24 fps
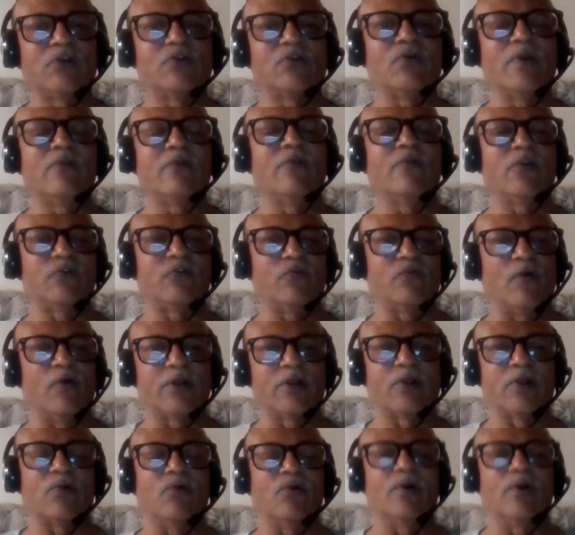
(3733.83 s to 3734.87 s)
She's doing
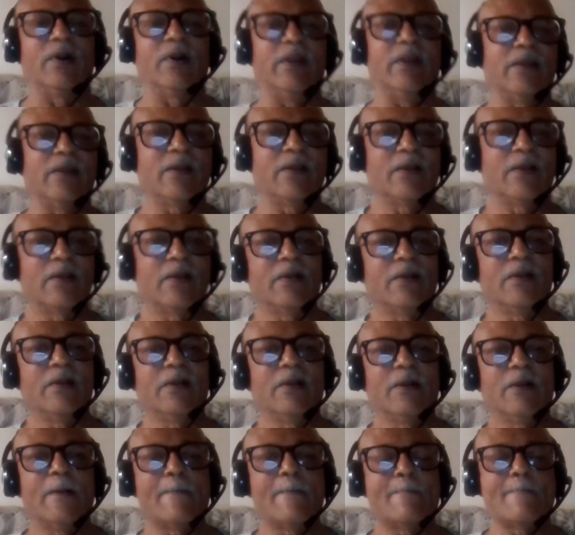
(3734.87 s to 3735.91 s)
wastewater only.
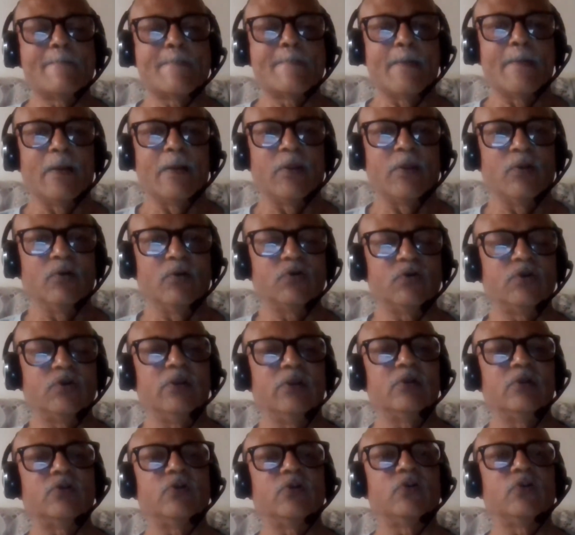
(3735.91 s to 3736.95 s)

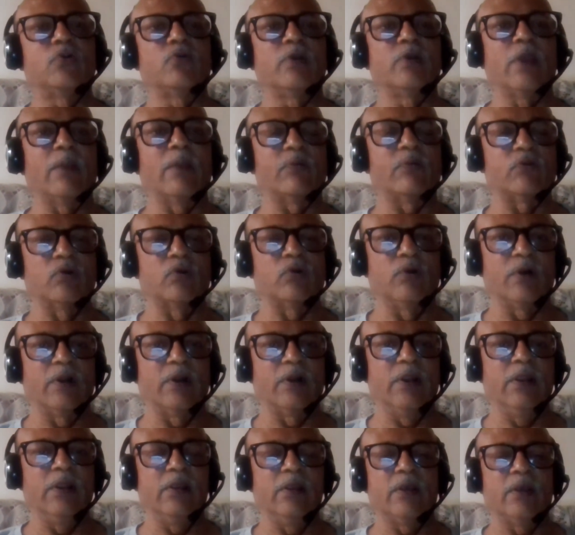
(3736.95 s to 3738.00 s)
She's doing
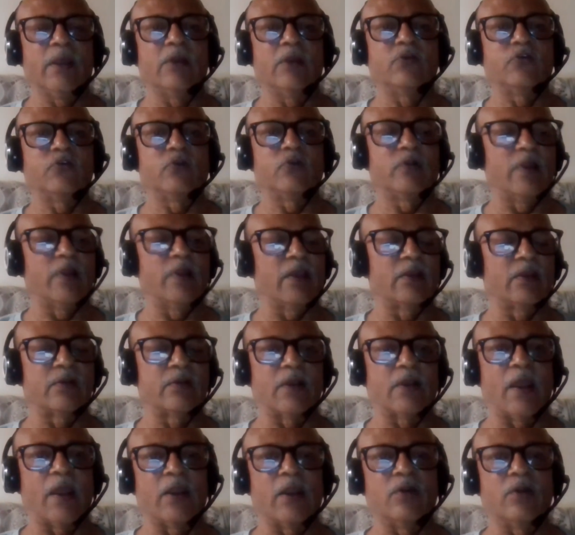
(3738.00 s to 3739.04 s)
absolutely, and she's
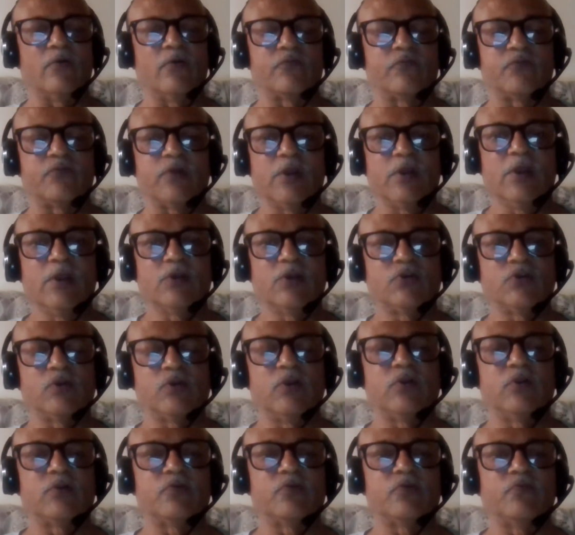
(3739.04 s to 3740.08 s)
like kind of,
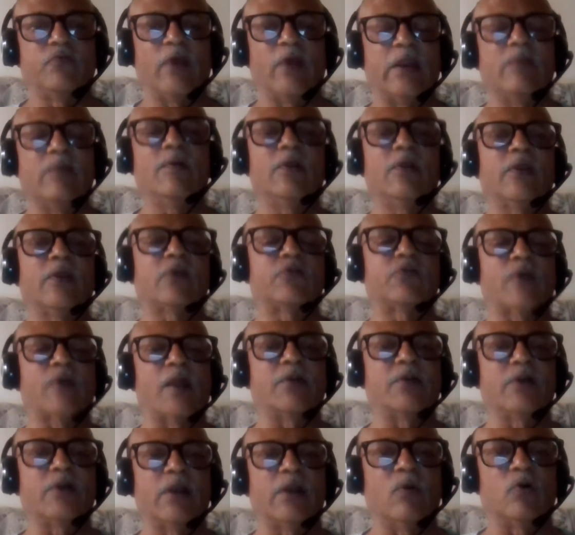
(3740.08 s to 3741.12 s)
she's very much
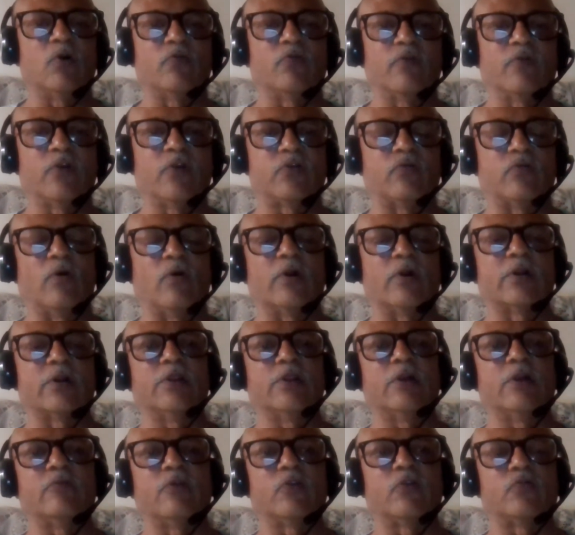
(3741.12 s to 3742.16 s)
excited about
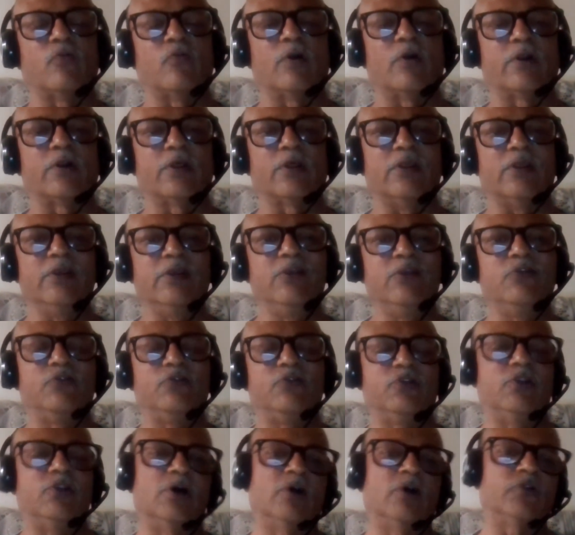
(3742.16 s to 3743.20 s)
wastewater, that wastewater
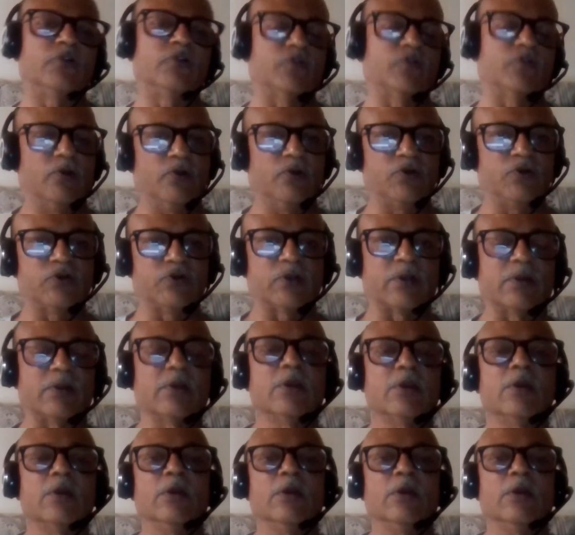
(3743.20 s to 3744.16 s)
is the solution.